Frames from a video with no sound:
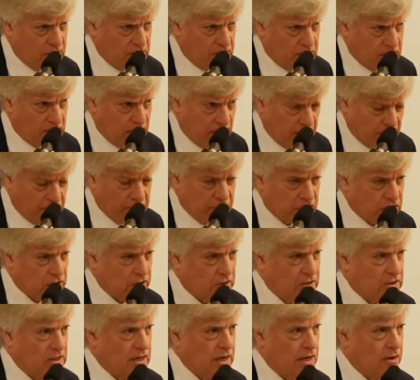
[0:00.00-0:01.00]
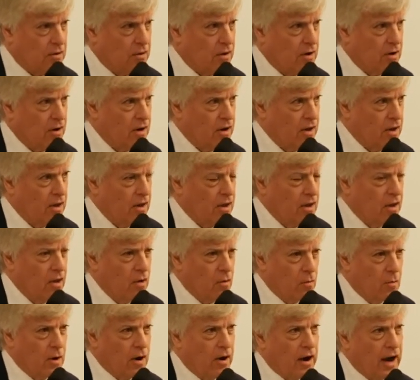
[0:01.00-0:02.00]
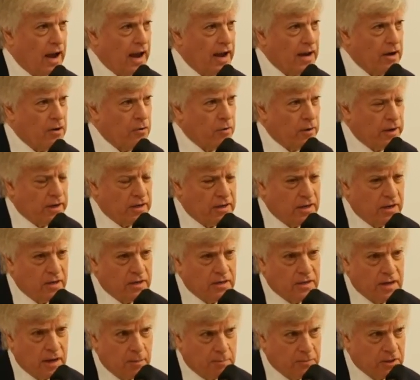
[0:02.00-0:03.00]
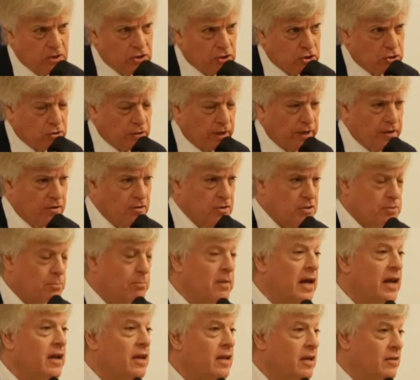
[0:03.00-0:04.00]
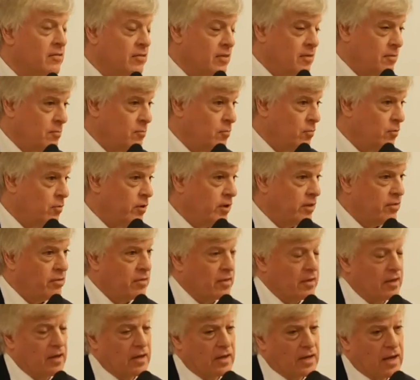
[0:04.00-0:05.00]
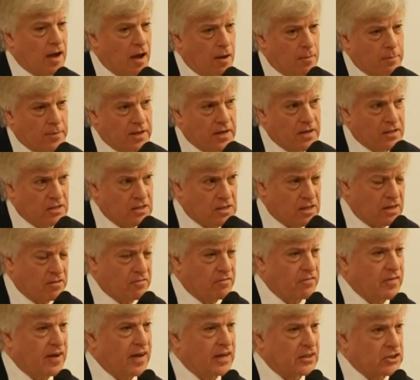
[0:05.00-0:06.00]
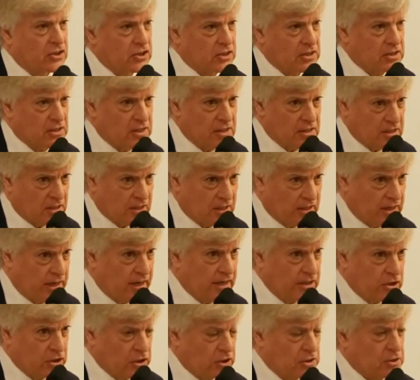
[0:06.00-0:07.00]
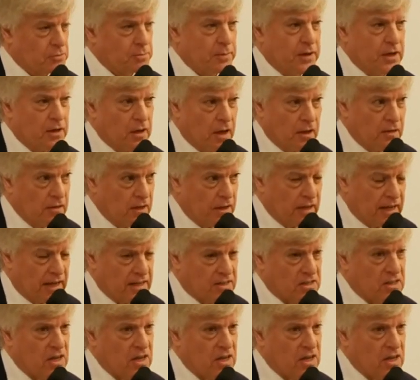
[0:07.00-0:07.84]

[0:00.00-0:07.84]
television tower, where angry demonstrators, many of them with communist and fascist inclinations, but nonetheless